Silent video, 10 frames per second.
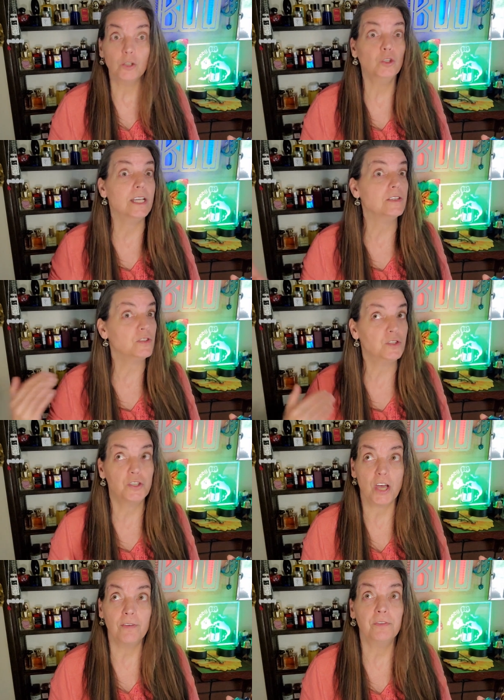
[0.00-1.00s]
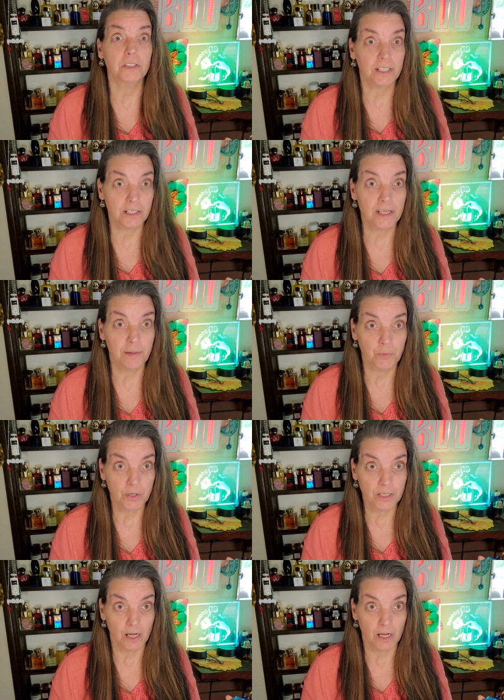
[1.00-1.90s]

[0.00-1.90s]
at least definitely 10 more